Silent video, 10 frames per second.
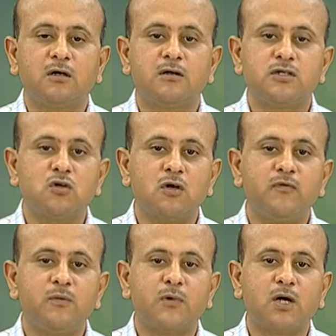
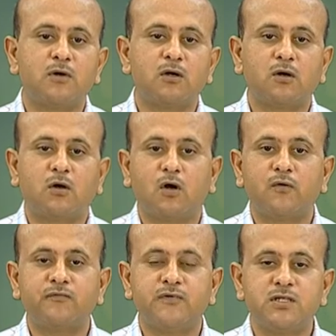Resolving power
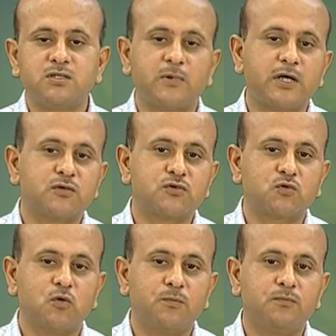of this
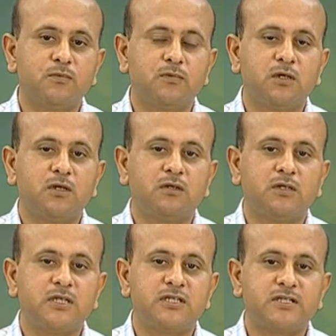microscope
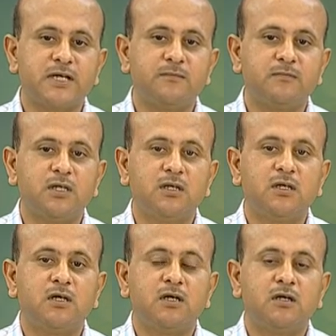that is TEM
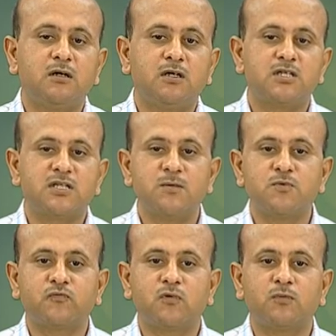stems
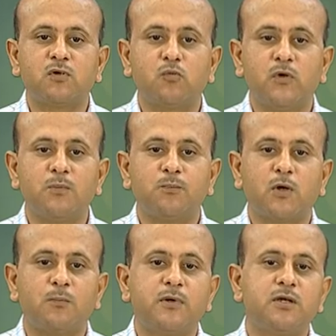from the wave
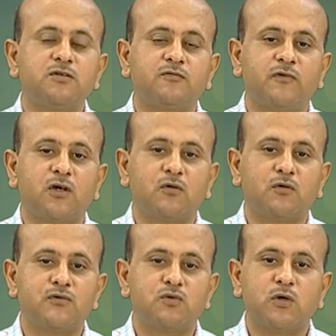properties of
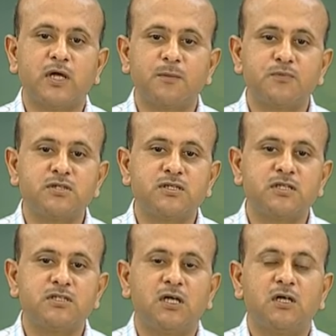electrons. So, what happens
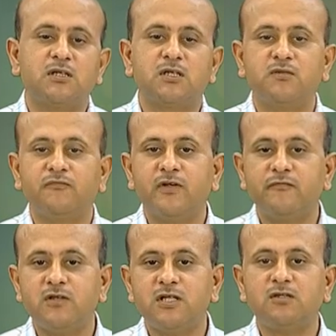is that the
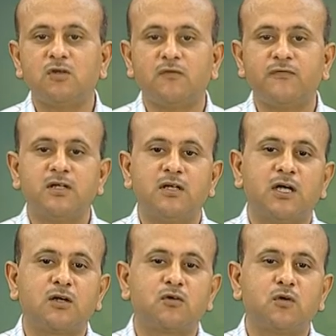wavelength of an
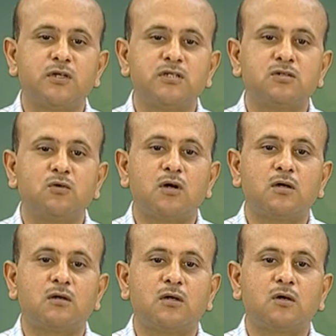electron is not
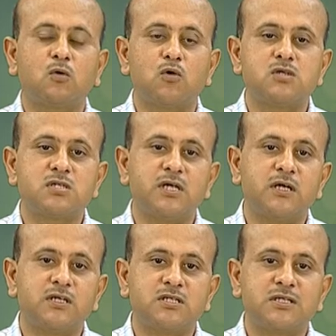a constant
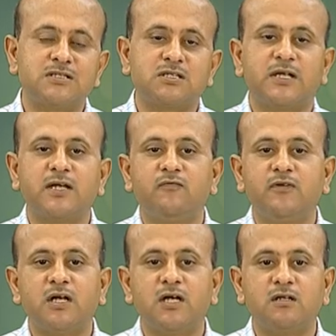distance like we
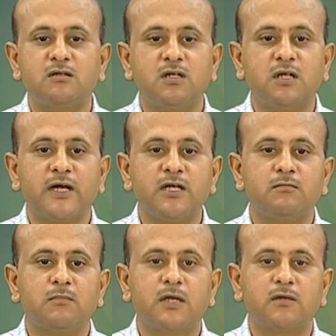had in the light
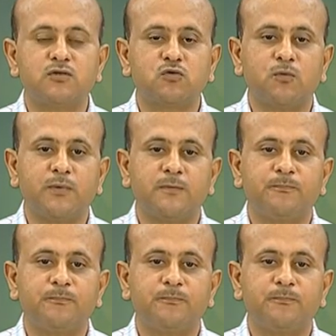microscopy.